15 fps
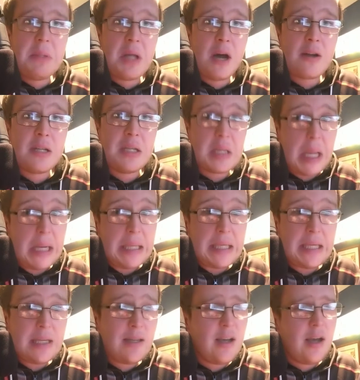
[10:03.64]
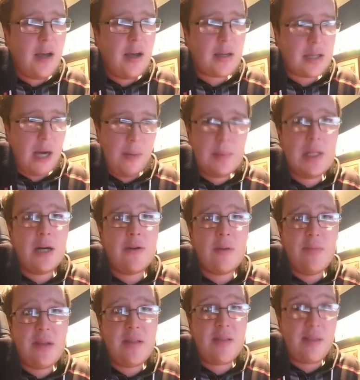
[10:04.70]
have Kaminari Denki.
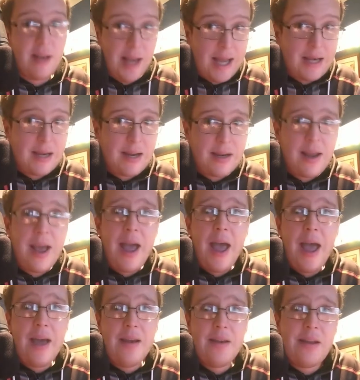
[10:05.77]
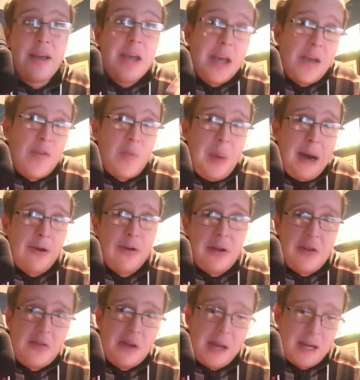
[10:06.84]
Kaminari means lightning, and
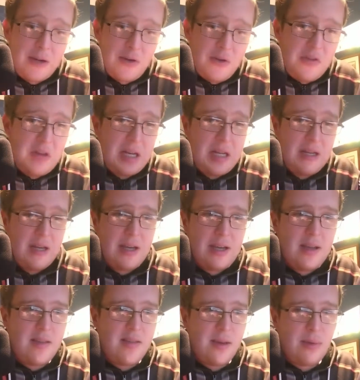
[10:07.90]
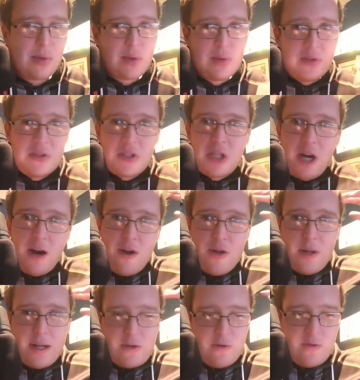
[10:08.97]
his power is electricity. He's able to
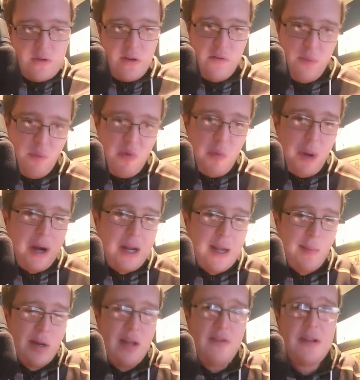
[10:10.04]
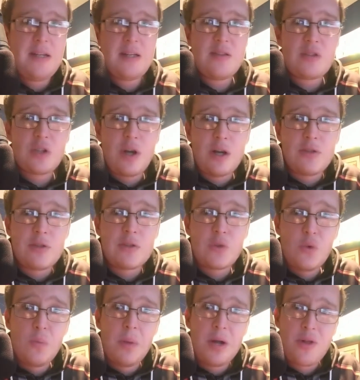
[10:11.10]
discharge electricity from his body, but if he
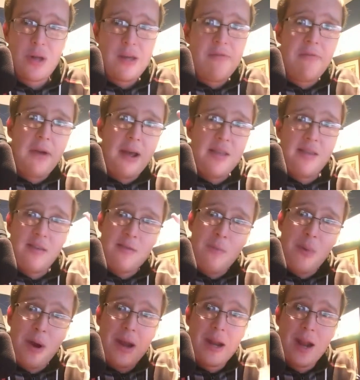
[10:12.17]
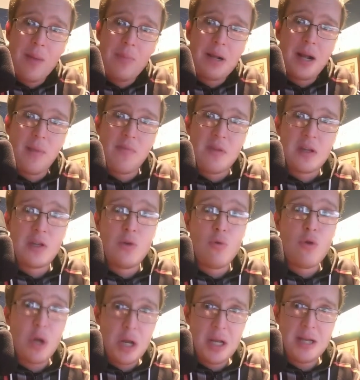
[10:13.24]
discharges too much, he fries his brain and
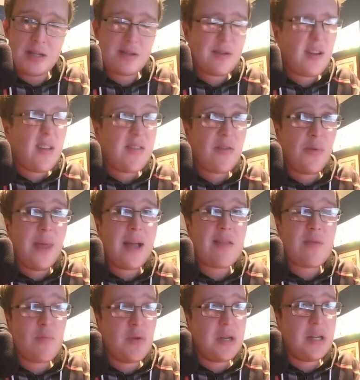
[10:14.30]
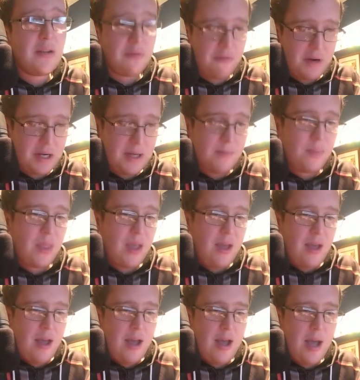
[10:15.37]
becomes a huge idiot. So that's pretty
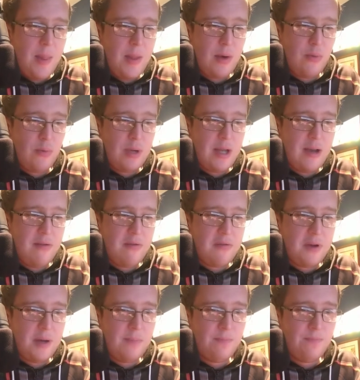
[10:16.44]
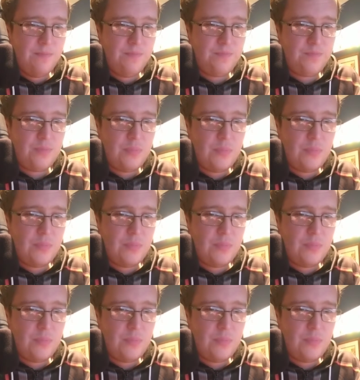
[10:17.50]
funny. And then we have